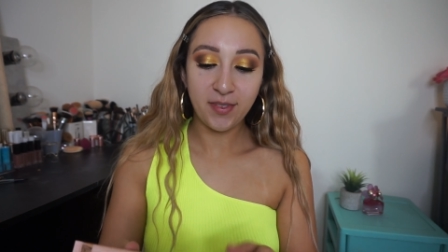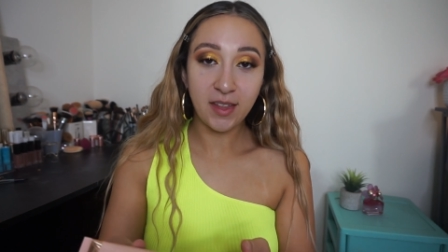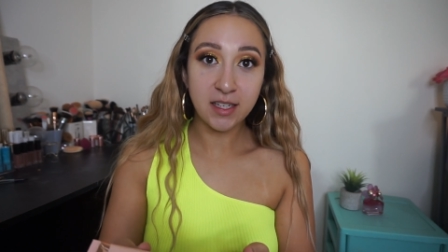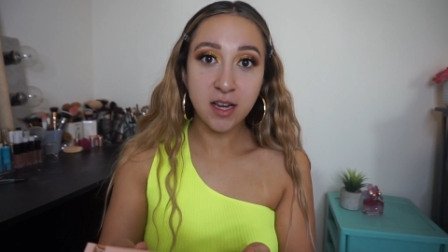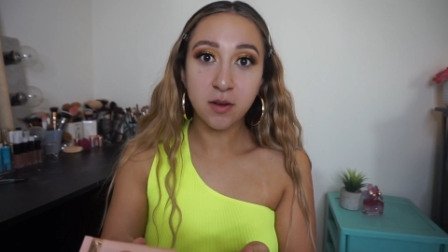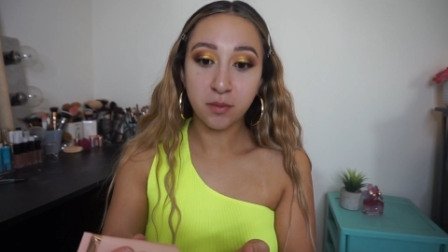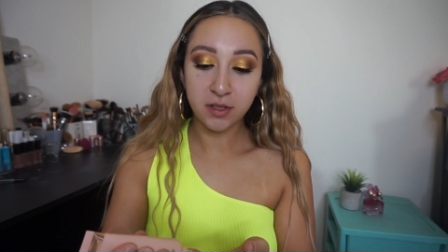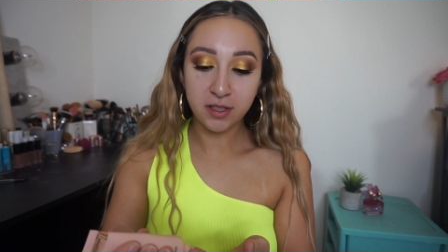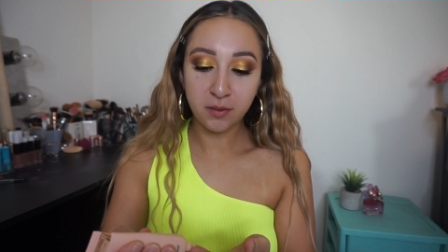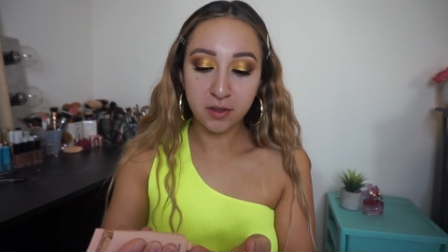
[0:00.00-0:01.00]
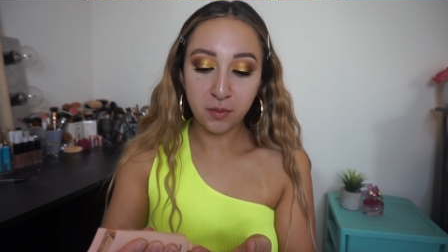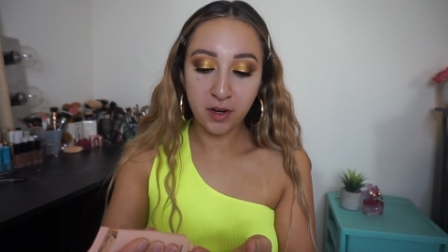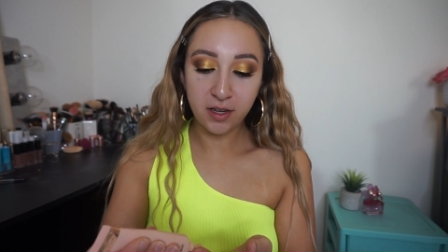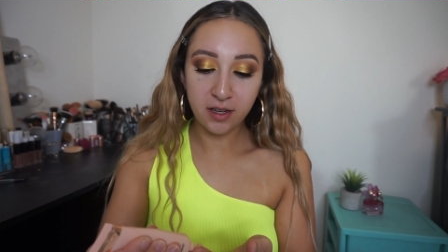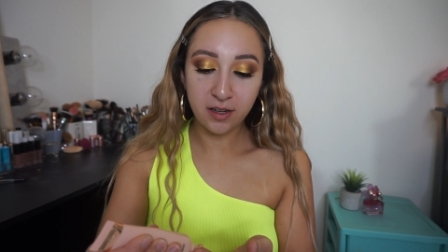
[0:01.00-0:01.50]
That's how impressed I was
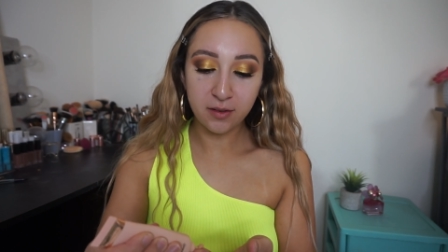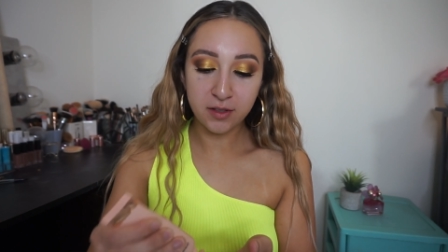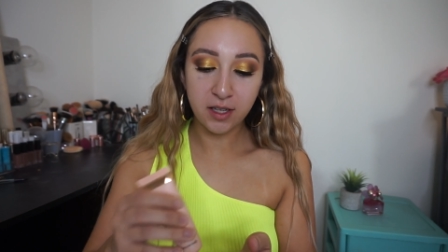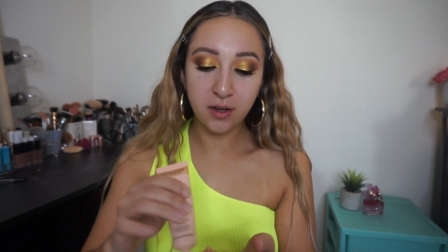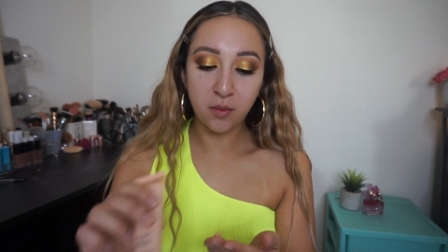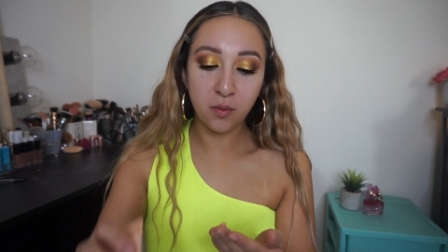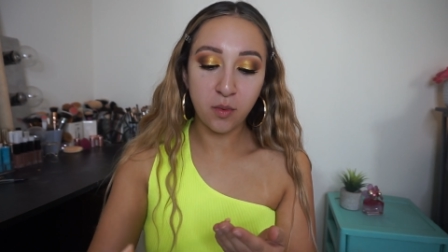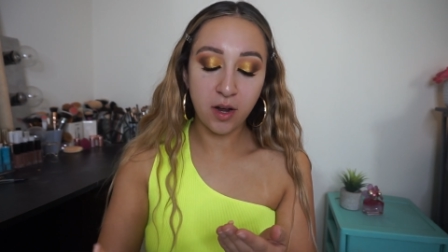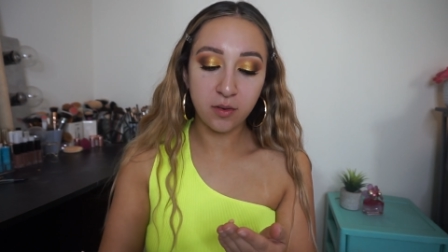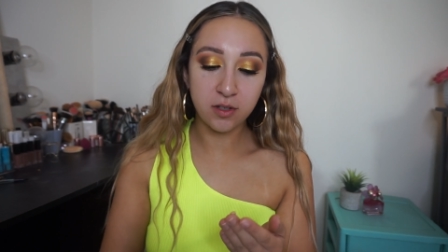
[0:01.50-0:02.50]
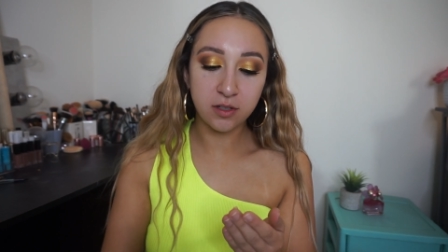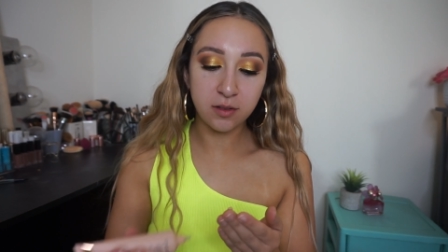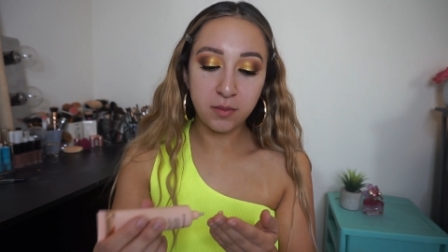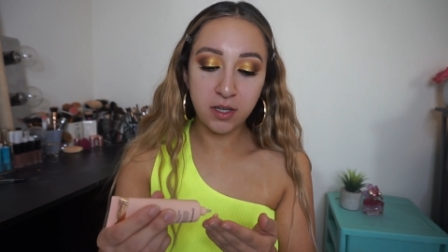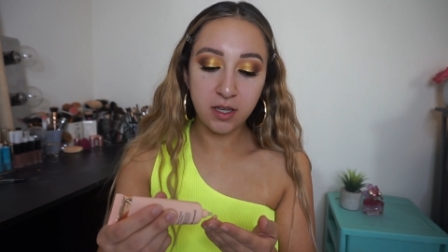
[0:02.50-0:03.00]
by it. I was like, wow, this
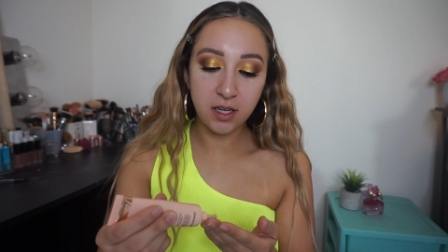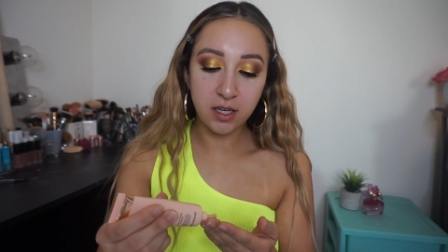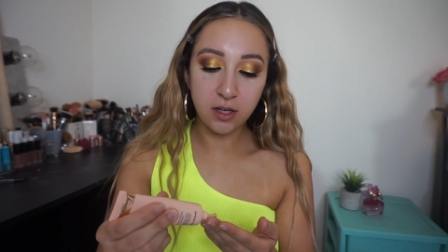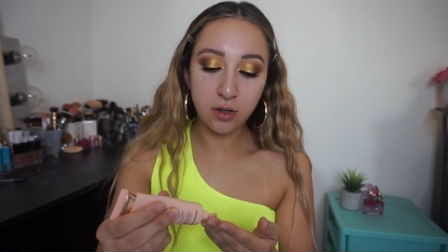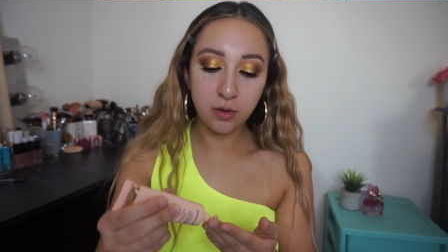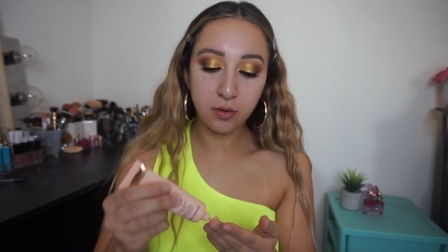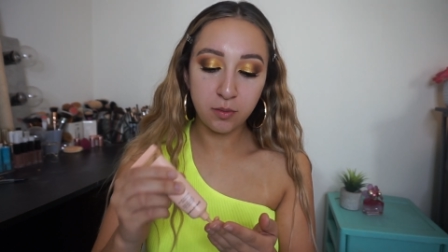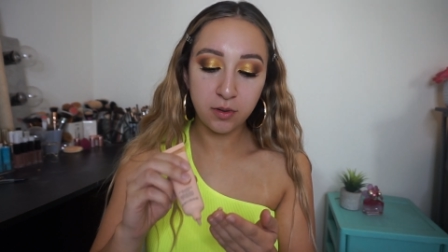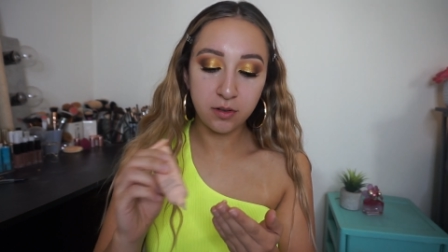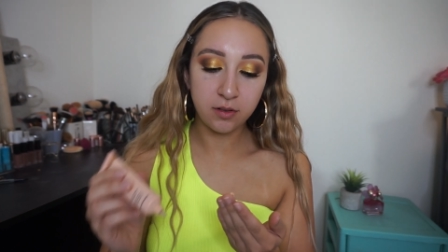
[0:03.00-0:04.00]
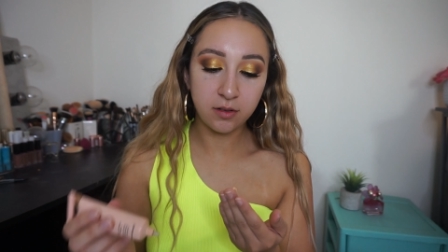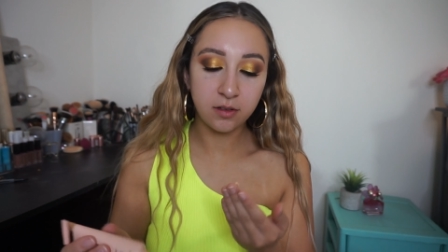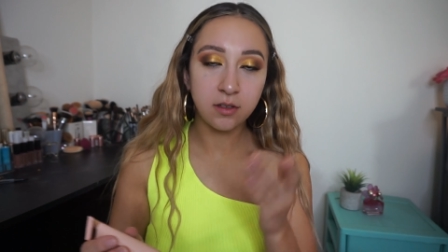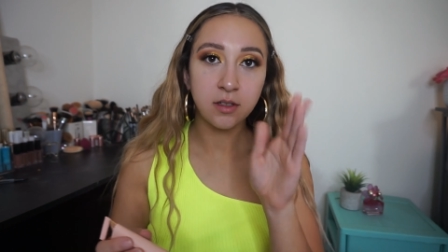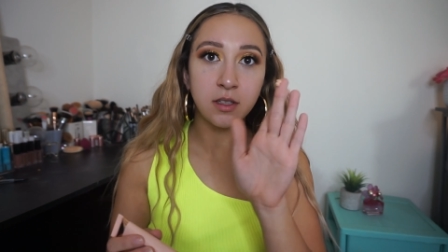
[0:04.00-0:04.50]
could be a dupe.
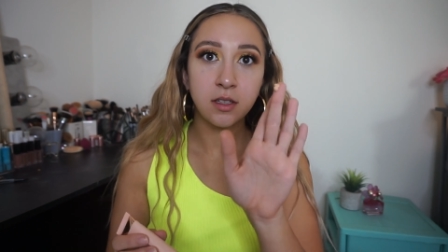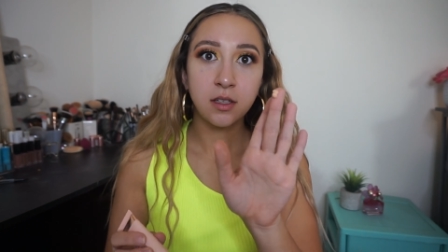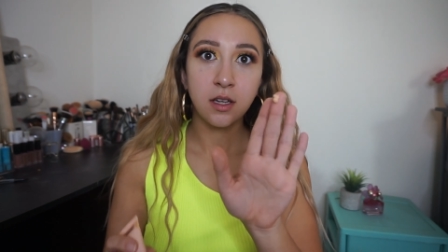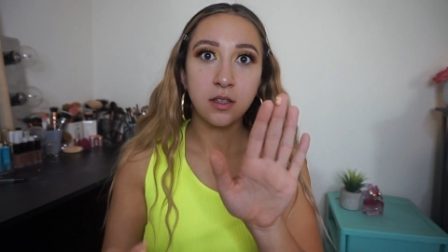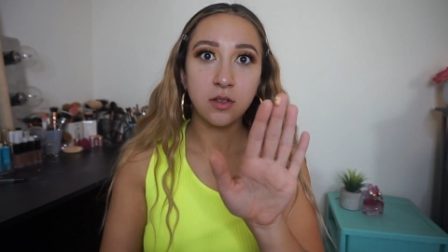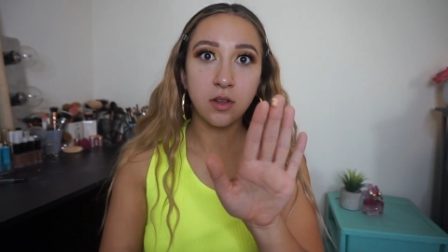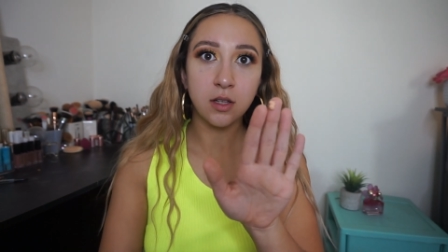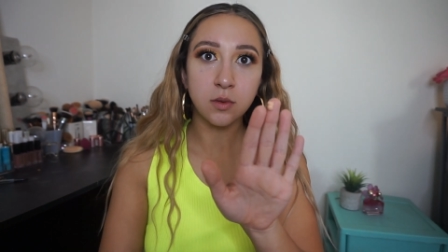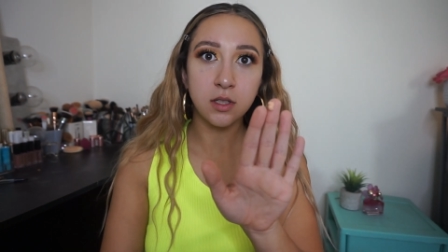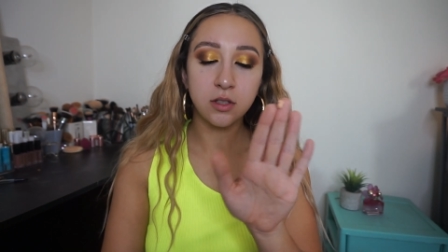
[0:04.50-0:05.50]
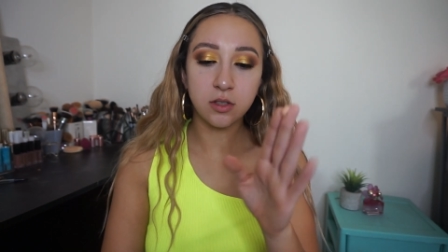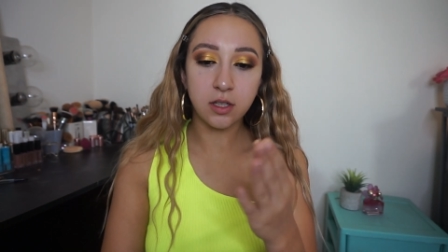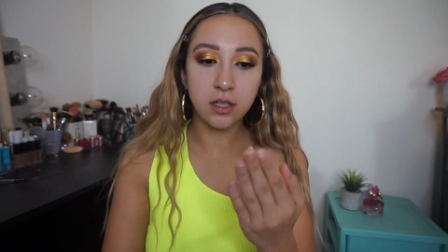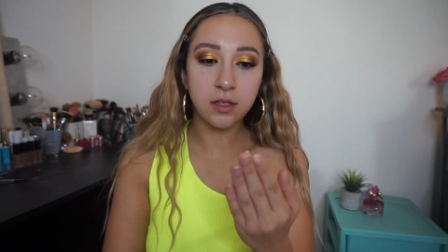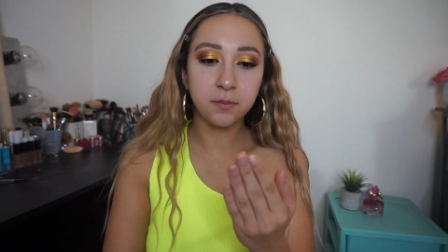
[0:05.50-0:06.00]
So that's what it looks
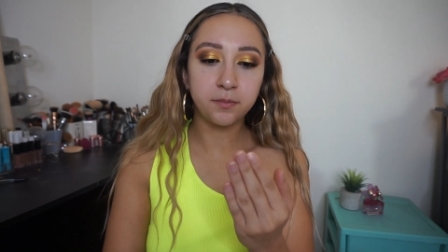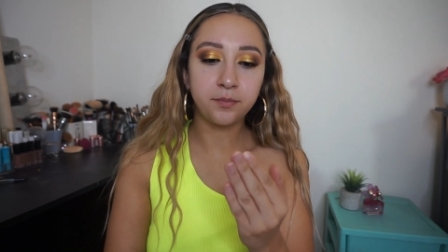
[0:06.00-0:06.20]
like.